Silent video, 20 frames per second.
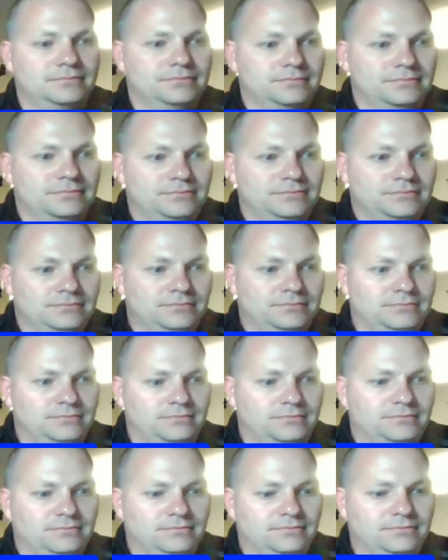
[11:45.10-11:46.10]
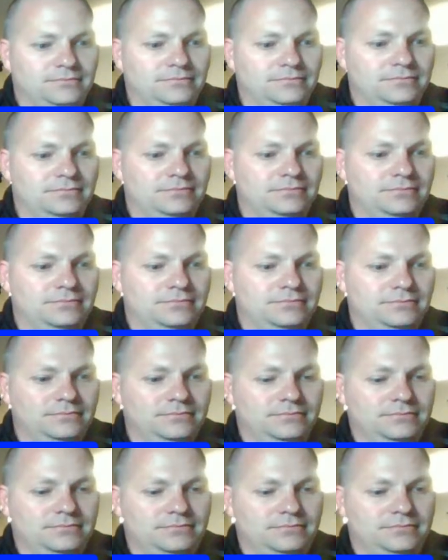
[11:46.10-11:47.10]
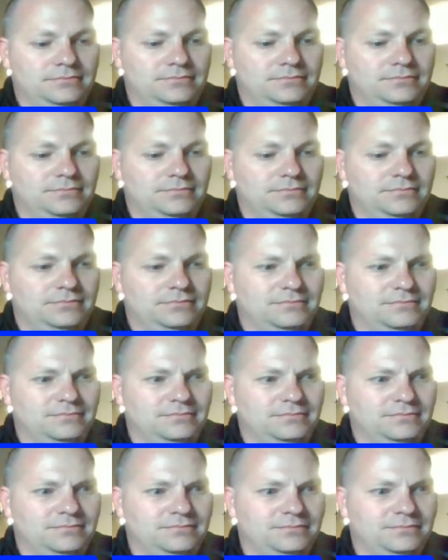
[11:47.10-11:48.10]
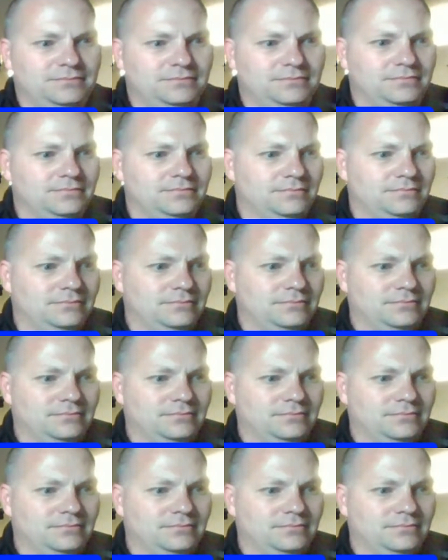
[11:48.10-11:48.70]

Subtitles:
The person shown says nothing.